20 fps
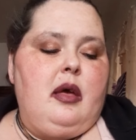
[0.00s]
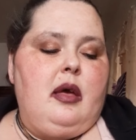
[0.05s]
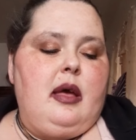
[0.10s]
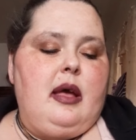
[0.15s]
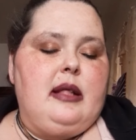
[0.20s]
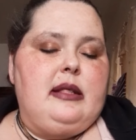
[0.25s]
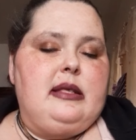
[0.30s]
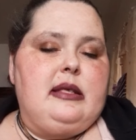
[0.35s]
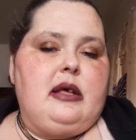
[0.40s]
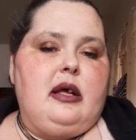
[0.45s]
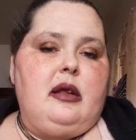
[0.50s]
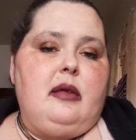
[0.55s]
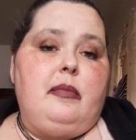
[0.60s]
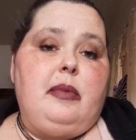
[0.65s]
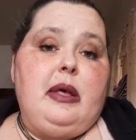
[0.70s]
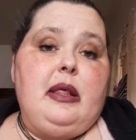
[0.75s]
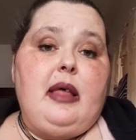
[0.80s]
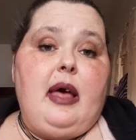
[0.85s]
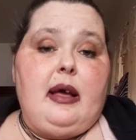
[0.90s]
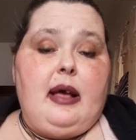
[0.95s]
It's going to
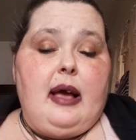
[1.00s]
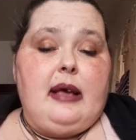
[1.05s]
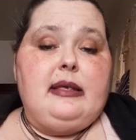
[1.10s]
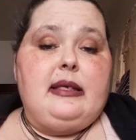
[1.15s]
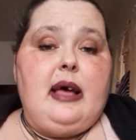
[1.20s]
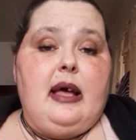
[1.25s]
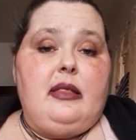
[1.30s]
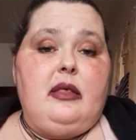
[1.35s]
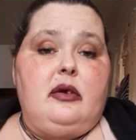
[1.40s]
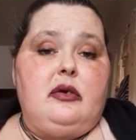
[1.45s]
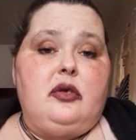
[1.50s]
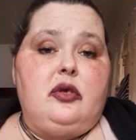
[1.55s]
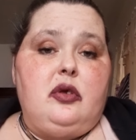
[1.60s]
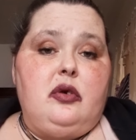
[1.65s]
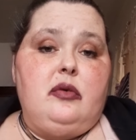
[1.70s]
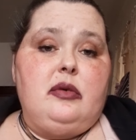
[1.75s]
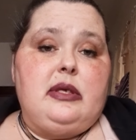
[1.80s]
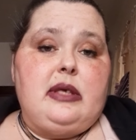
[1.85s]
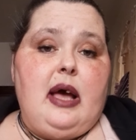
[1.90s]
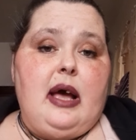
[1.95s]
be, like I said, there's
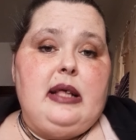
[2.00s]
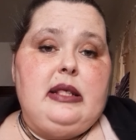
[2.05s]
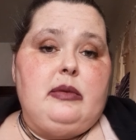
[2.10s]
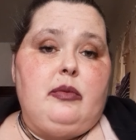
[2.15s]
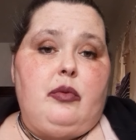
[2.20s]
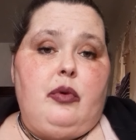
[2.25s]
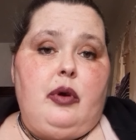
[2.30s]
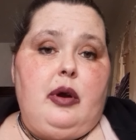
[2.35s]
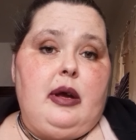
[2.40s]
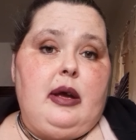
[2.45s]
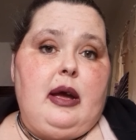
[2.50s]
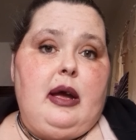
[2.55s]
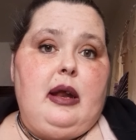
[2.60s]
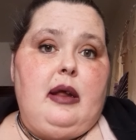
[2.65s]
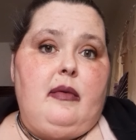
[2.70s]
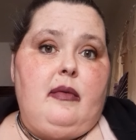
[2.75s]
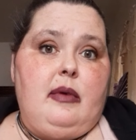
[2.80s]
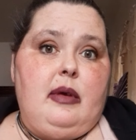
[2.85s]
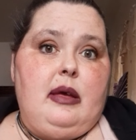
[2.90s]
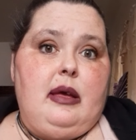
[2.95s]
two sides warring kind
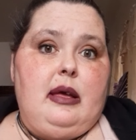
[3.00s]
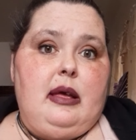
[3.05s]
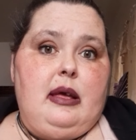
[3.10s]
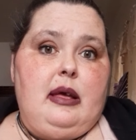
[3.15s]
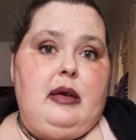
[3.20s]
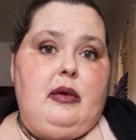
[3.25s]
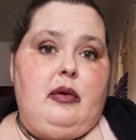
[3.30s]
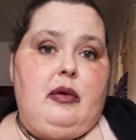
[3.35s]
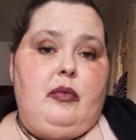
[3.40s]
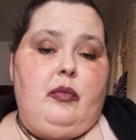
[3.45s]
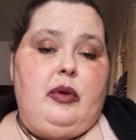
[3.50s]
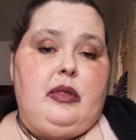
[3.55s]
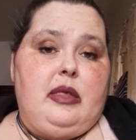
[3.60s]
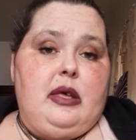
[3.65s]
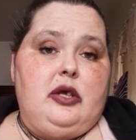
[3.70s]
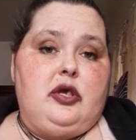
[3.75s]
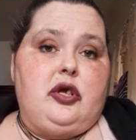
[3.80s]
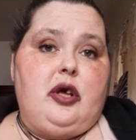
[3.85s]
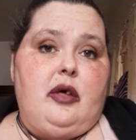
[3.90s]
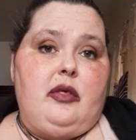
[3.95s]
of with
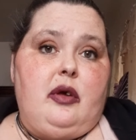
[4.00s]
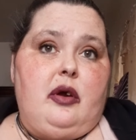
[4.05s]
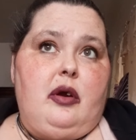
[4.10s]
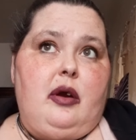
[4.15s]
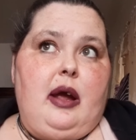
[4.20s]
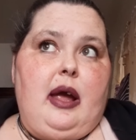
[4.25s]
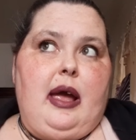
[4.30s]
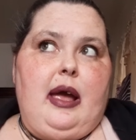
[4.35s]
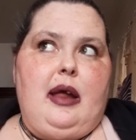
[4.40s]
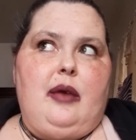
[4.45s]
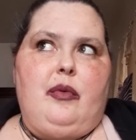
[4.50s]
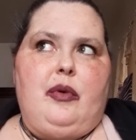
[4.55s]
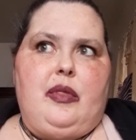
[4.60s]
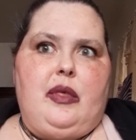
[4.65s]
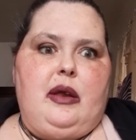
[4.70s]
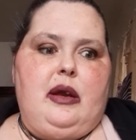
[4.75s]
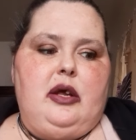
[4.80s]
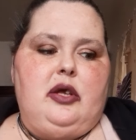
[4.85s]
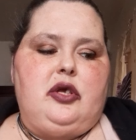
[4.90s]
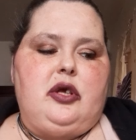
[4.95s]
each other and
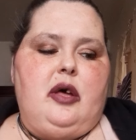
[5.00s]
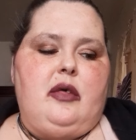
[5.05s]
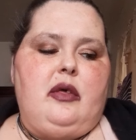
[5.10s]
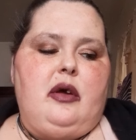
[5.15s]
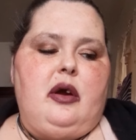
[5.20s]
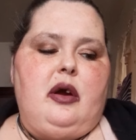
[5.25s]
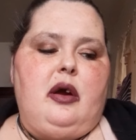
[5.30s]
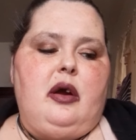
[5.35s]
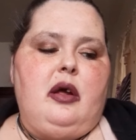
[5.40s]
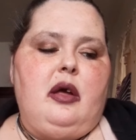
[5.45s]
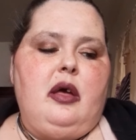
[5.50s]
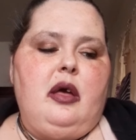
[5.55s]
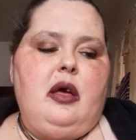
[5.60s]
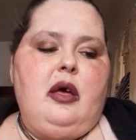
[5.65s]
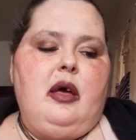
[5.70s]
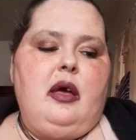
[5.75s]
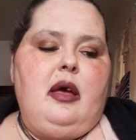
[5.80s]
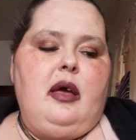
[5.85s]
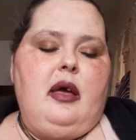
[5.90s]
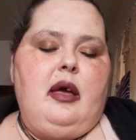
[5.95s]
within each other.
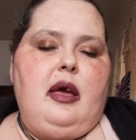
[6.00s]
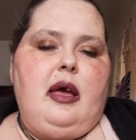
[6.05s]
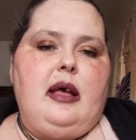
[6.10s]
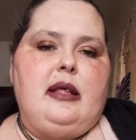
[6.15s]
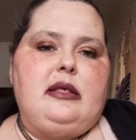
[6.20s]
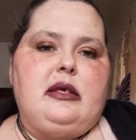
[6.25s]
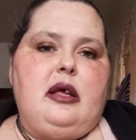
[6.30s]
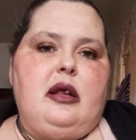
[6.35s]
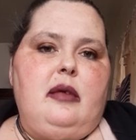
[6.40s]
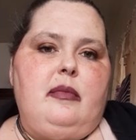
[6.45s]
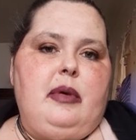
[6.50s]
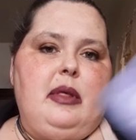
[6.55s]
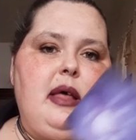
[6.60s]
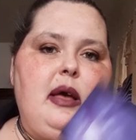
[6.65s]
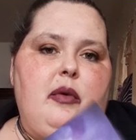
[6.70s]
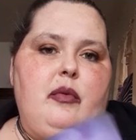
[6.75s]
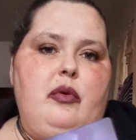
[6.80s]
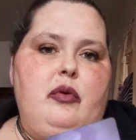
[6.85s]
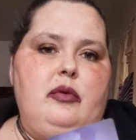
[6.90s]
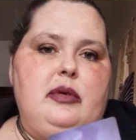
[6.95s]
It's going to be
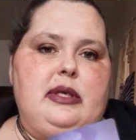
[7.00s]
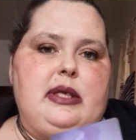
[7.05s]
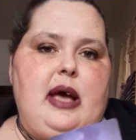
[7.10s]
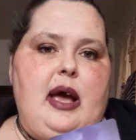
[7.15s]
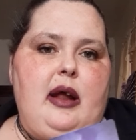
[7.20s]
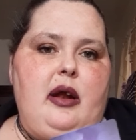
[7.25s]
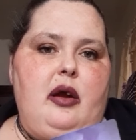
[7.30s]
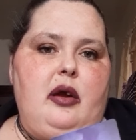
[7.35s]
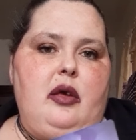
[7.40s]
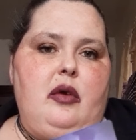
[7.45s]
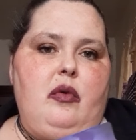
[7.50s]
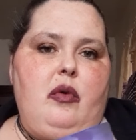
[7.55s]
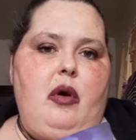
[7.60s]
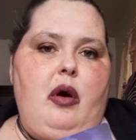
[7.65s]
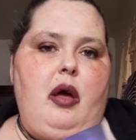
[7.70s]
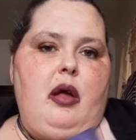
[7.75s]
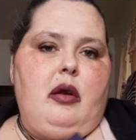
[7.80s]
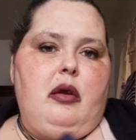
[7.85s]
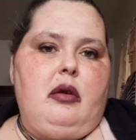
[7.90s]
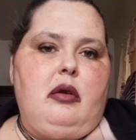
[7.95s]
like, whose side are you
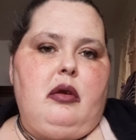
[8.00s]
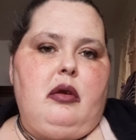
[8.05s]
on?